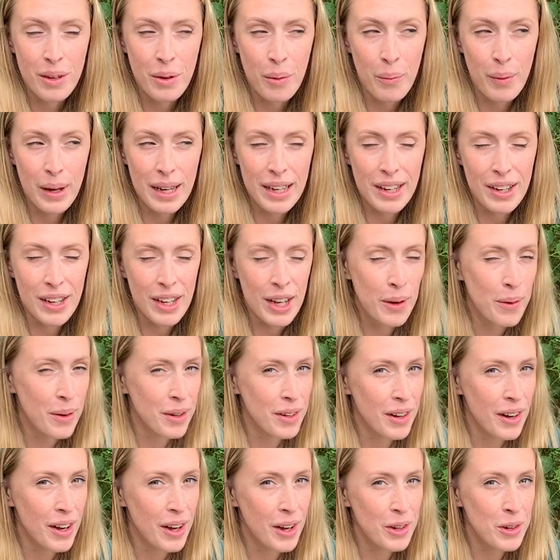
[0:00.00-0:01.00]
we can go on
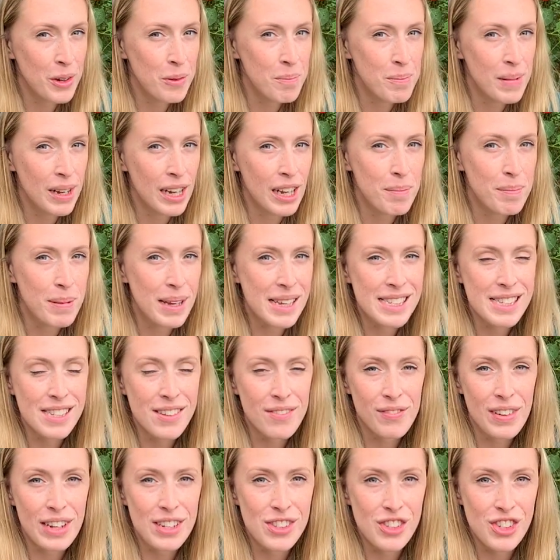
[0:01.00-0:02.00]
our own mini beast
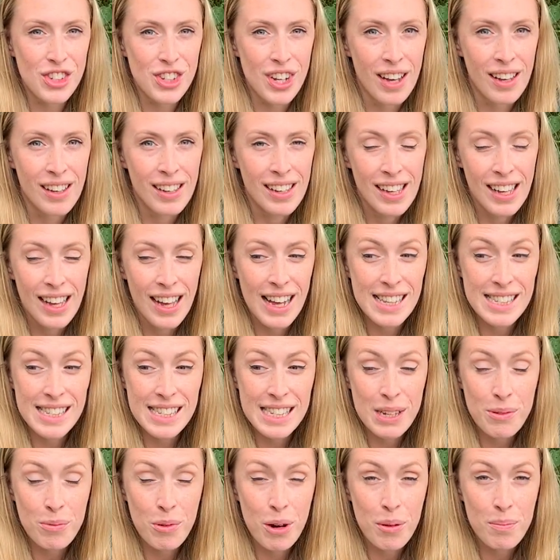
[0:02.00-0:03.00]
adventure and
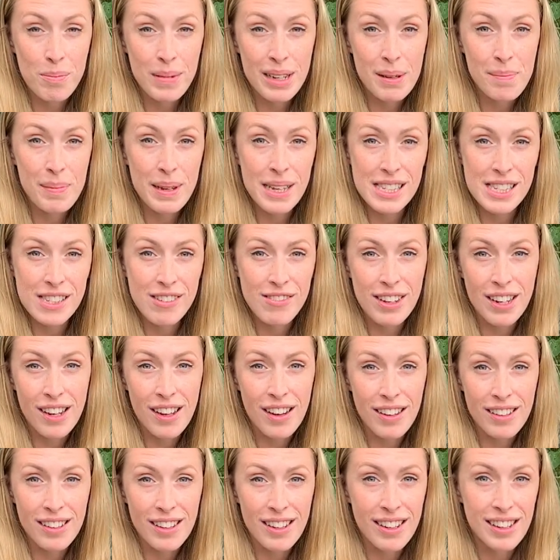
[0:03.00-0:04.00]
see what mini beasts are in
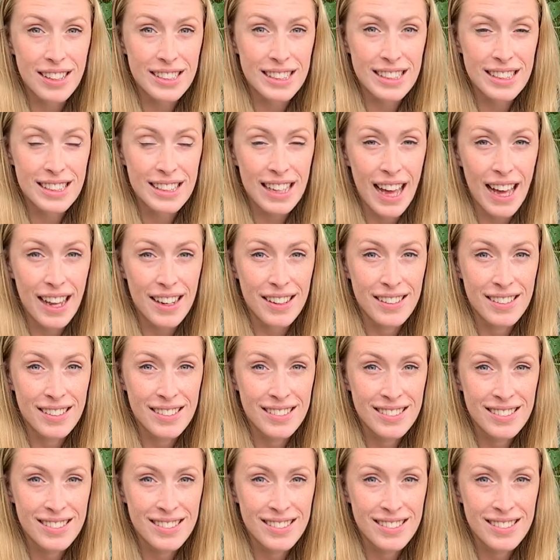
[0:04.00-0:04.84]
our garden then.